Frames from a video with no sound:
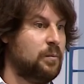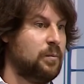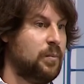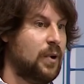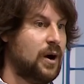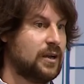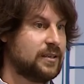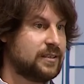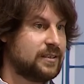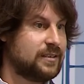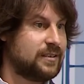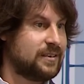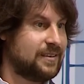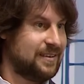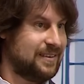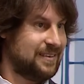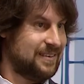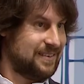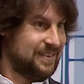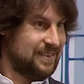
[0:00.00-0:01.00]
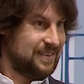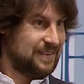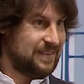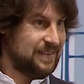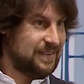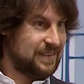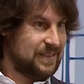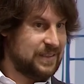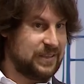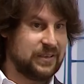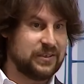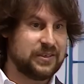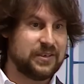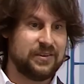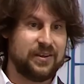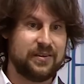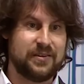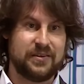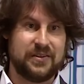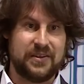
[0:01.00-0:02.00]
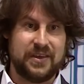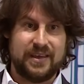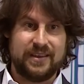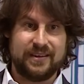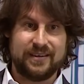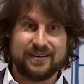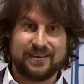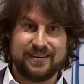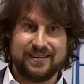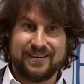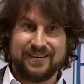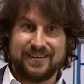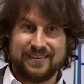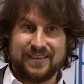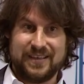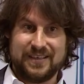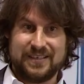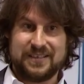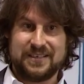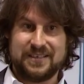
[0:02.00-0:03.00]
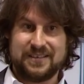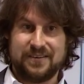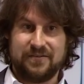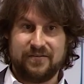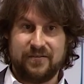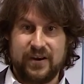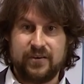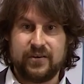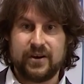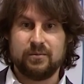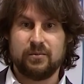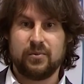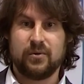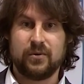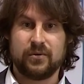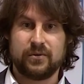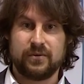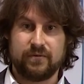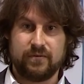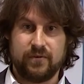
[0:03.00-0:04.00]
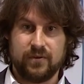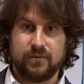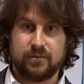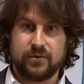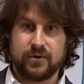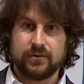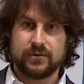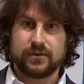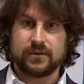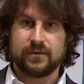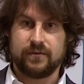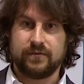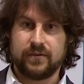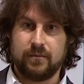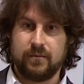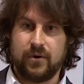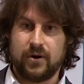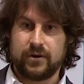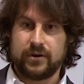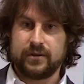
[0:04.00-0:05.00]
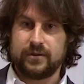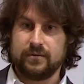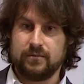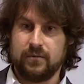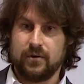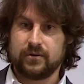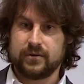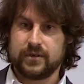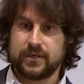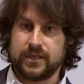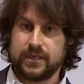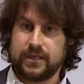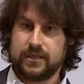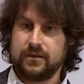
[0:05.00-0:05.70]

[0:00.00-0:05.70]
but there's another thing uh, that's uh, very important for the process of the market democracy.